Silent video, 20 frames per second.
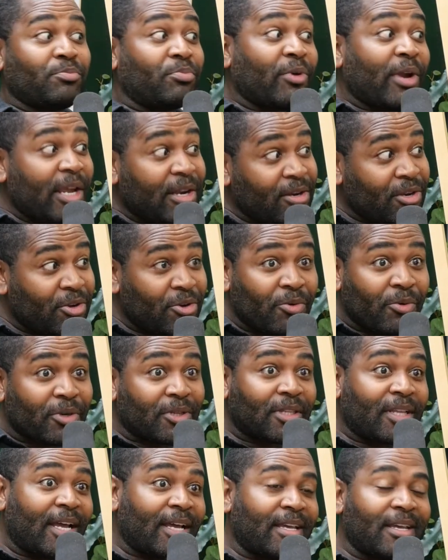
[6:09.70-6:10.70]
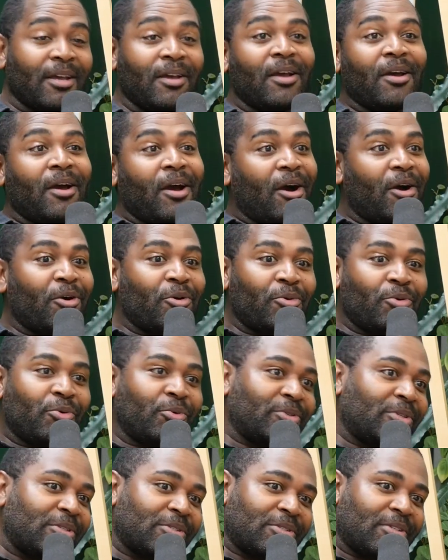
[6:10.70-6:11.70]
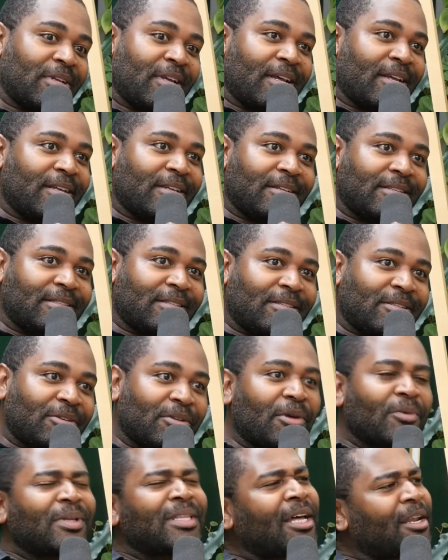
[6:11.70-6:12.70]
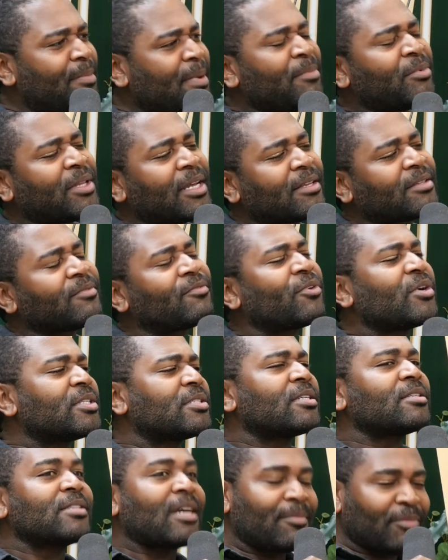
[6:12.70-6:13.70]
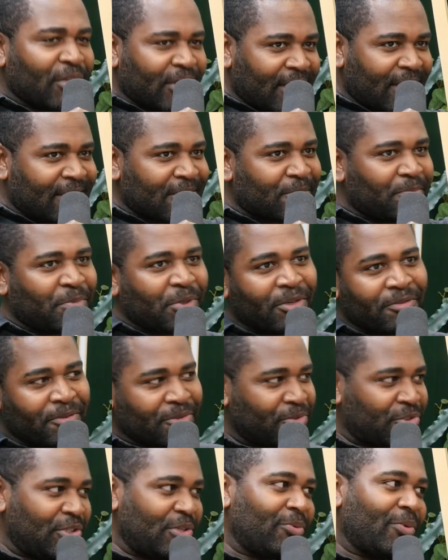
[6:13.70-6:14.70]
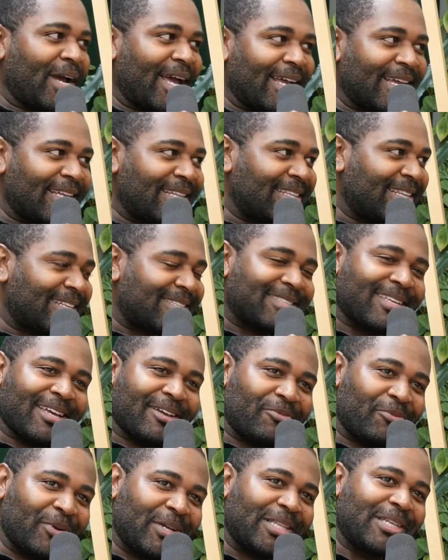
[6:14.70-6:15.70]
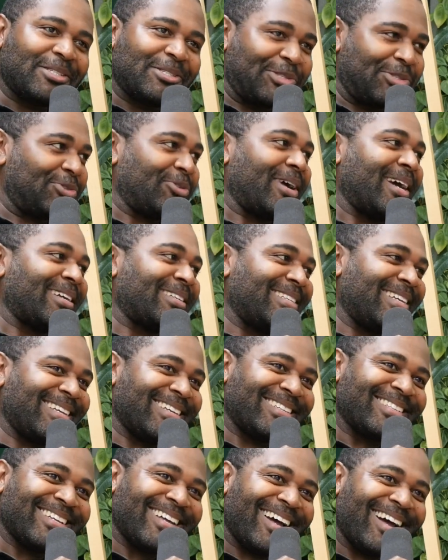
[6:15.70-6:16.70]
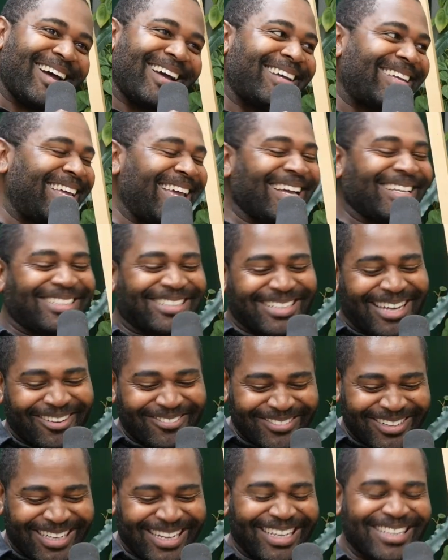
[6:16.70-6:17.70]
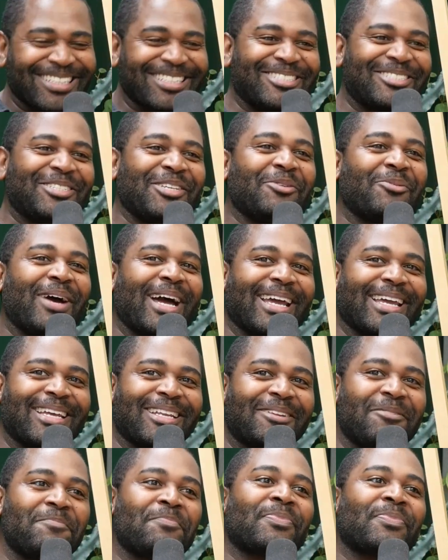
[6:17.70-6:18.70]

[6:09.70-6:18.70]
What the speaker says: brand new, or like, oh, this, a lot of people, like, for instance, I'm looking at this beautiful G-Wagen that's like really distracting. I can't stop looking at this G-Wagen,